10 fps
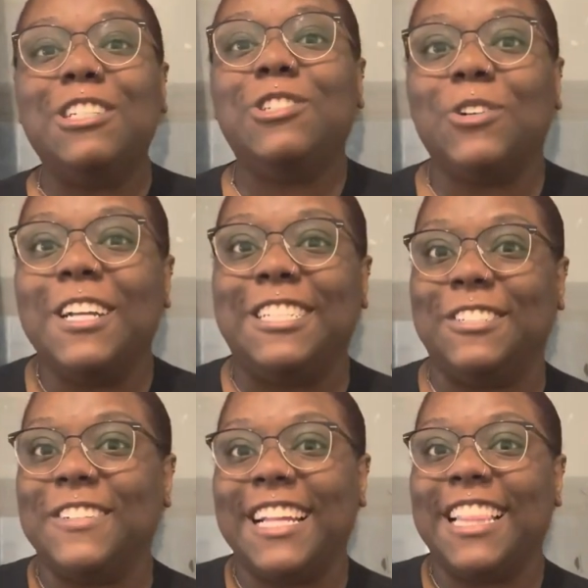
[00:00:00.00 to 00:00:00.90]
enjoy
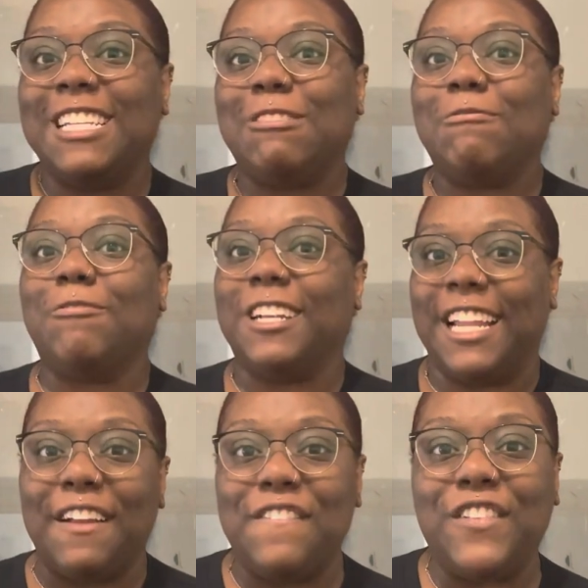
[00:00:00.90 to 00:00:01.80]
doing this
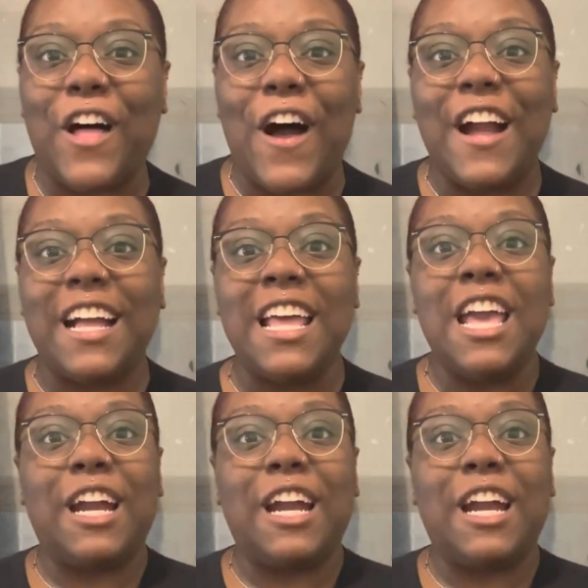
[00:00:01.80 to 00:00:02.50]
reading vlog.